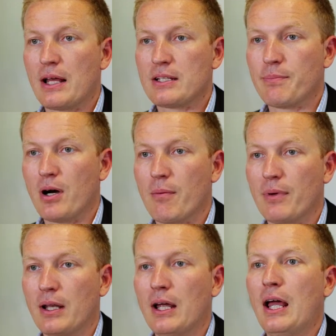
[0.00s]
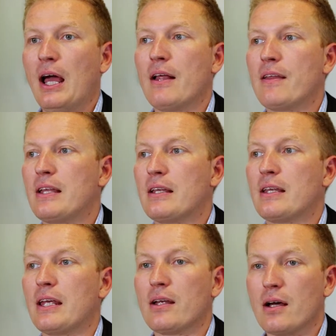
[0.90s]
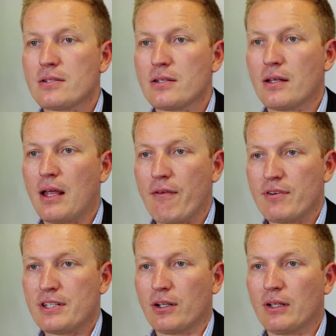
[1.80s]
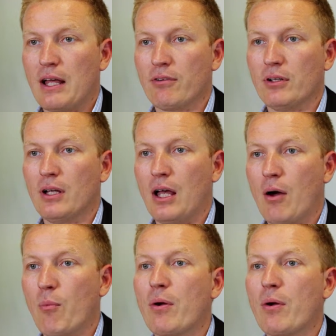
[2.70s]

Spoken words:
within that department and they didn't need us at every single level,